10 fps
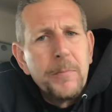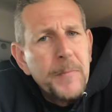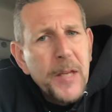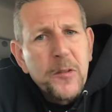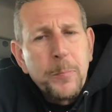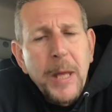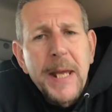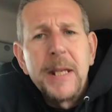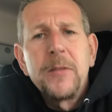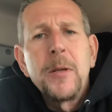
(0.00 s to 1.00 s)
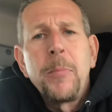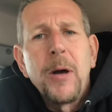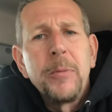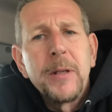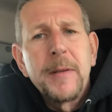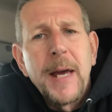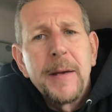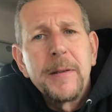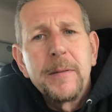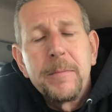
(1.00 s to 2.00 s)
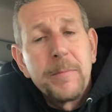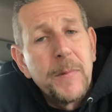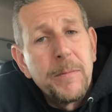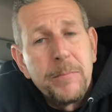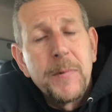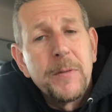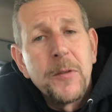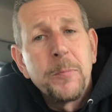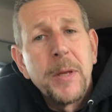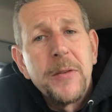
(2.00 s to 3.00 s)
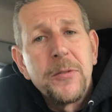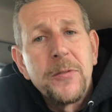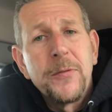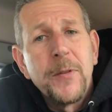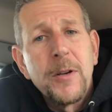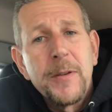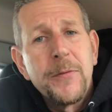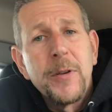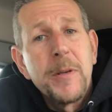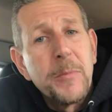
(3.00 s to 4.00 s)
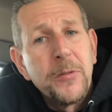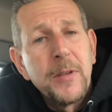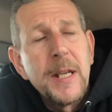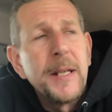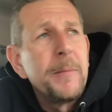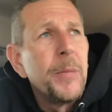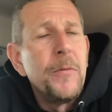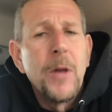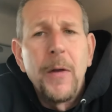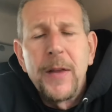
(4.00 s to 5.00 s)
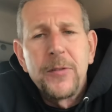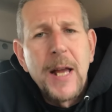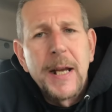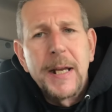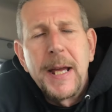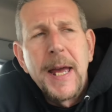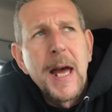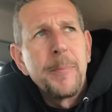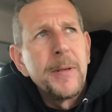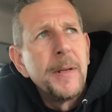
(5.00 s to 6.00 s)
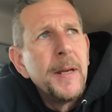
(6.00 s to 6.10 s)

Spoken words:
explaining to the public that this place is very, very misleading. But no, that's not going to happen.